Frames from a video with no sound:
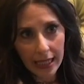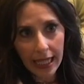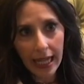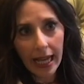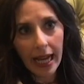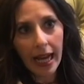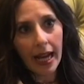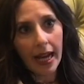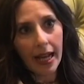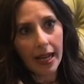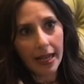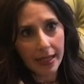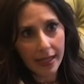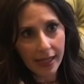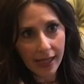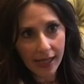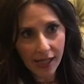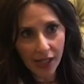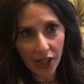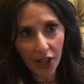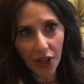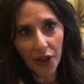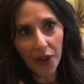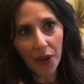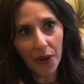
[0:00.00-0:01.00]
Yeah,
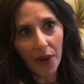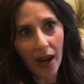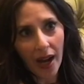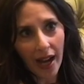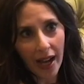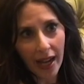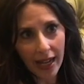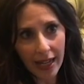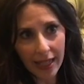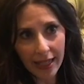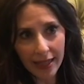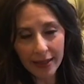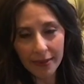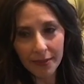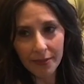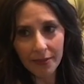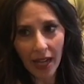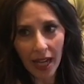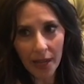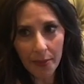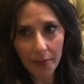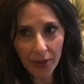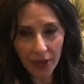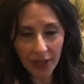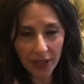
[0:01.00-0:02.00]
so I
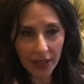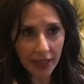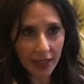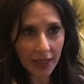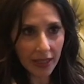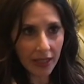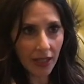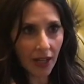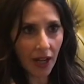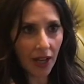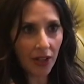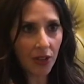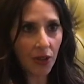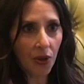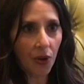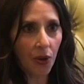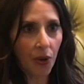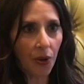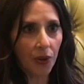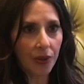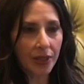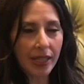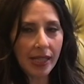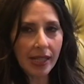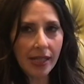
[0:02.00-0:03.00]
put it on
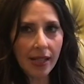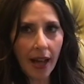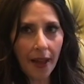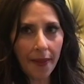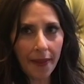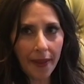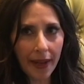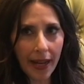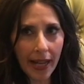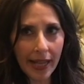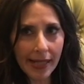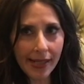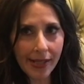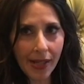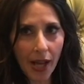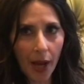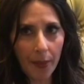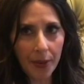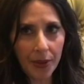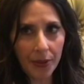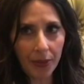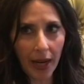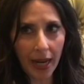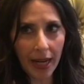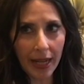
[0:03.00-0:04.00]
hold. It's not that I
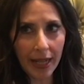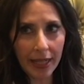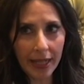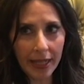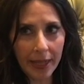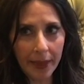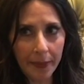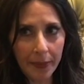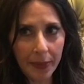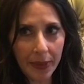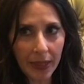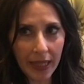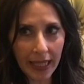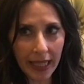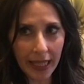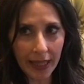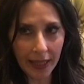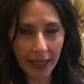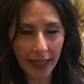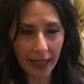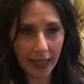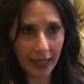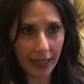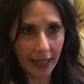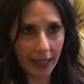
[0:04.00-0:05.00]
stopped writing
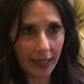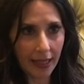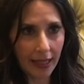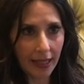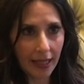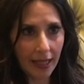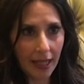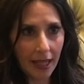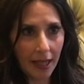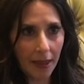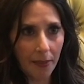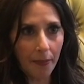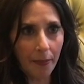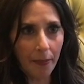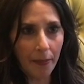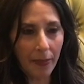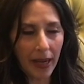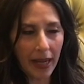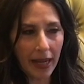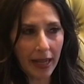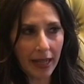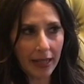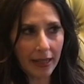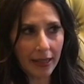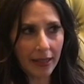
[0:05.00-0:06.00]
completely,
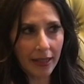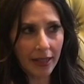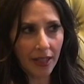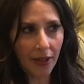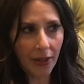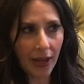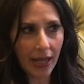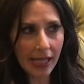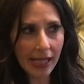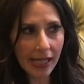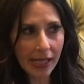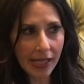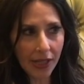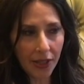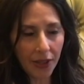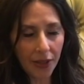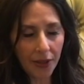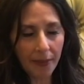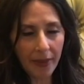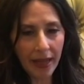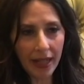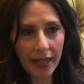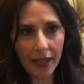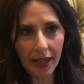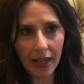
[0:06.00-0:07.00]
but I still
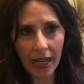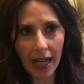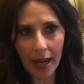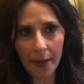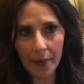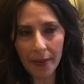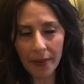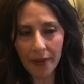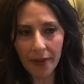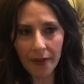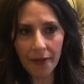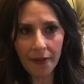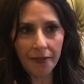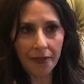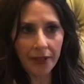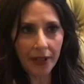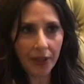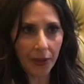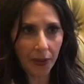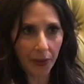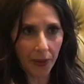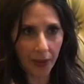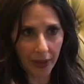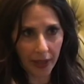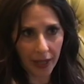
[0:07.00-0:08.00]
made a couple of
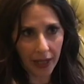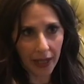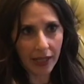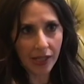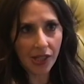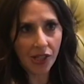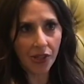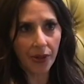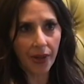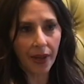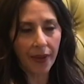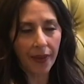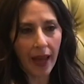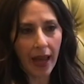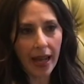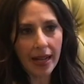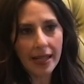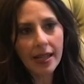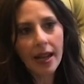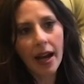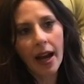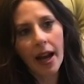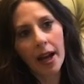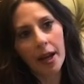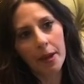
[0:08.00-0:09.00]
recordings during that
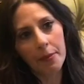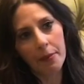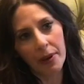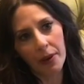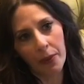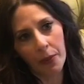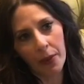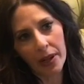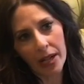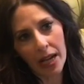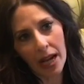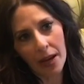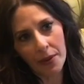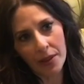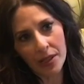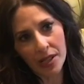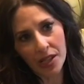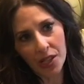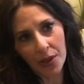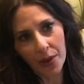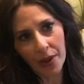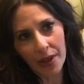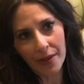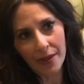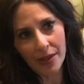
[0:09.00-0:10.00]
time, but what I was
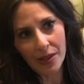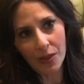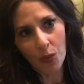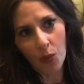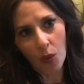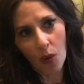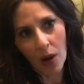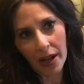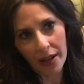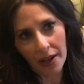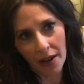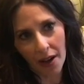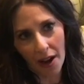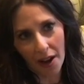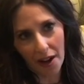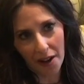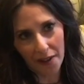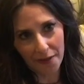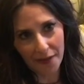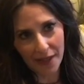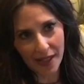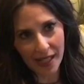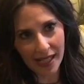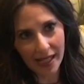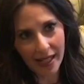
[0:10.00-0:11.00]
doing was
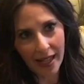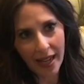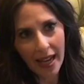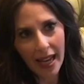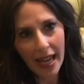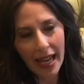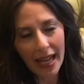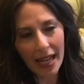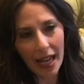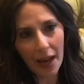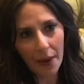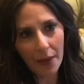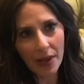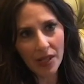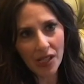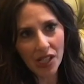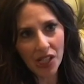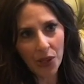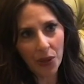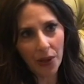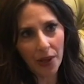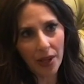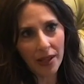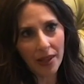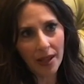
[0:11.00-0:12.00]
one-offs, and I was
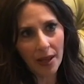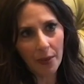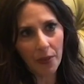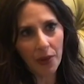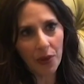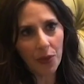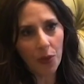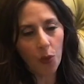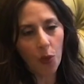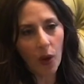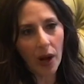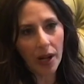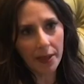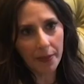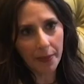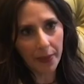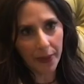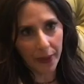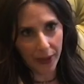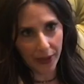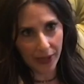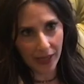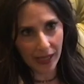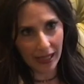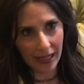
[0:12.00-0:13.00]
doing them with one
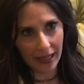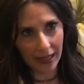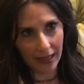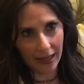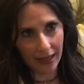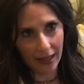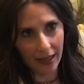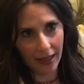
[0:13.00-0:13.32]
person,